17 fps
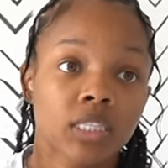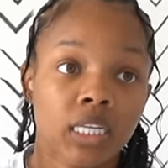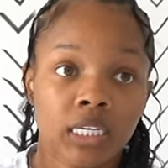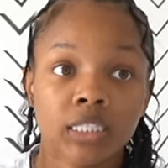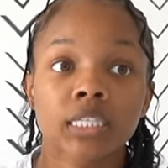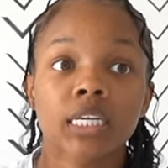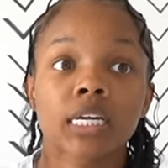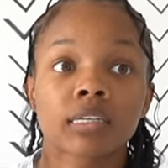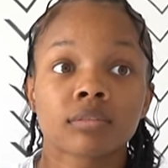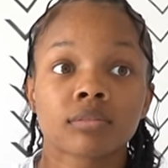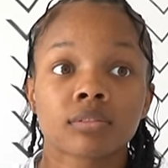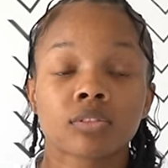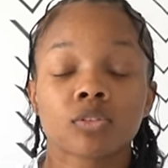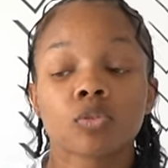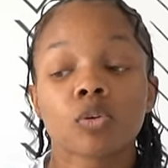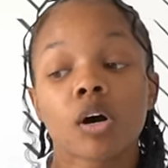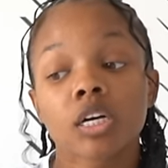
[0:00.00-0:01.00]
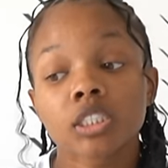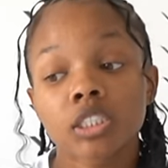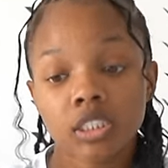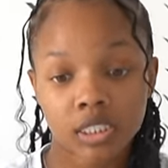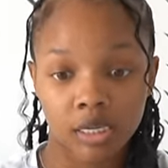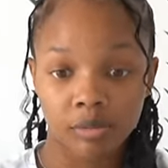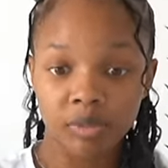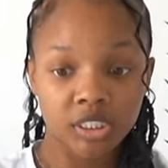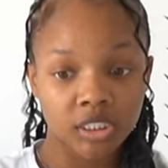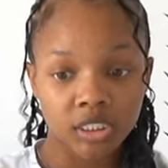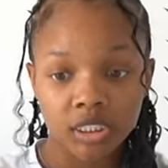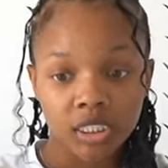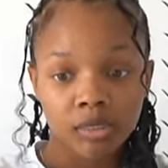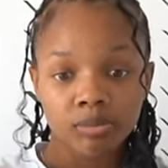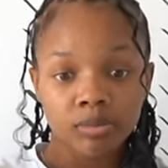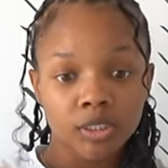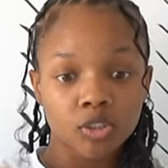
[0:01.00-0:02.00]
think that you all should let me just
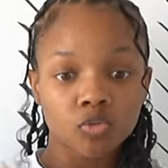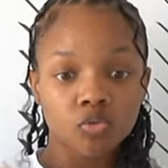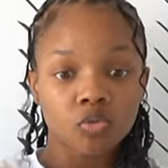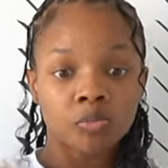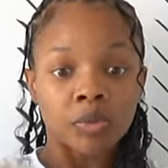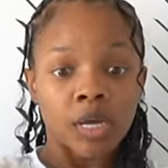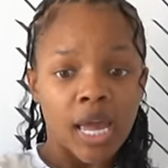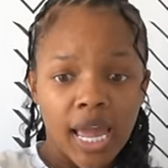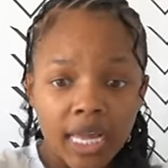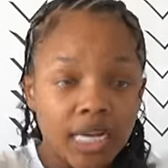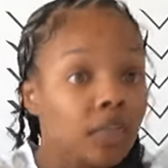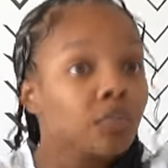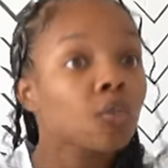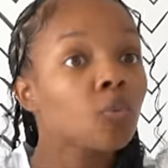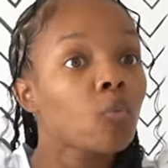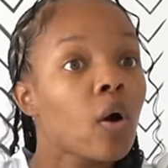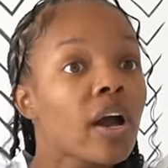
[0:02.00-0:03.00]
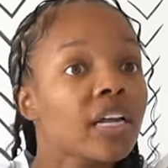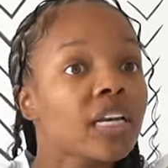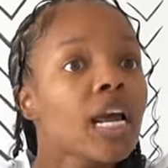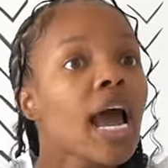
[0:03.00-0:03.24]
keep this room. And if you want,